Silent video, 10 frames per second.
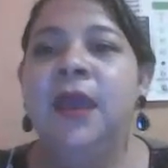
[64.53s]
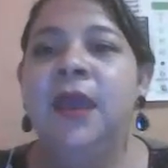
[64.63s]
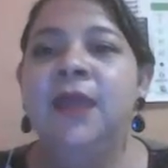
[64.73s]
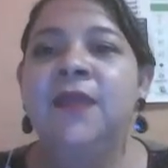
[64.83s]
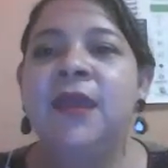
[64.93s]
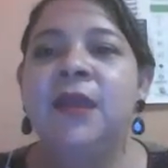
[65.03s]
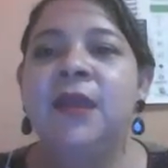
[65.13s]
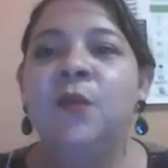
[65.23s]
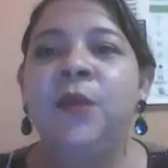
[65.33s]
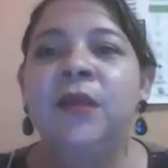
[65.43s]
and then
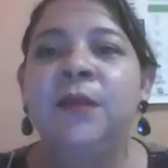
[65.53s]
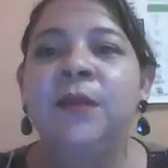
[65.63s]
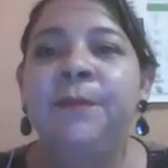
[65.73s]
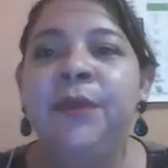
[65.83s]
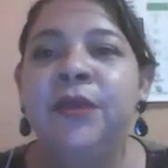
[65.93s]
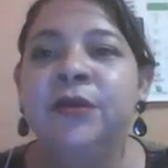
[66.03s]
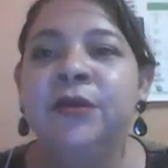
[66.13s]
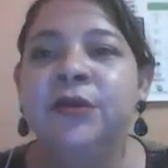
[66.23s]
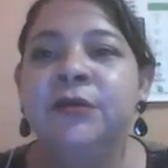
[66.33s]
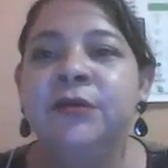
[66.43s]
it will appear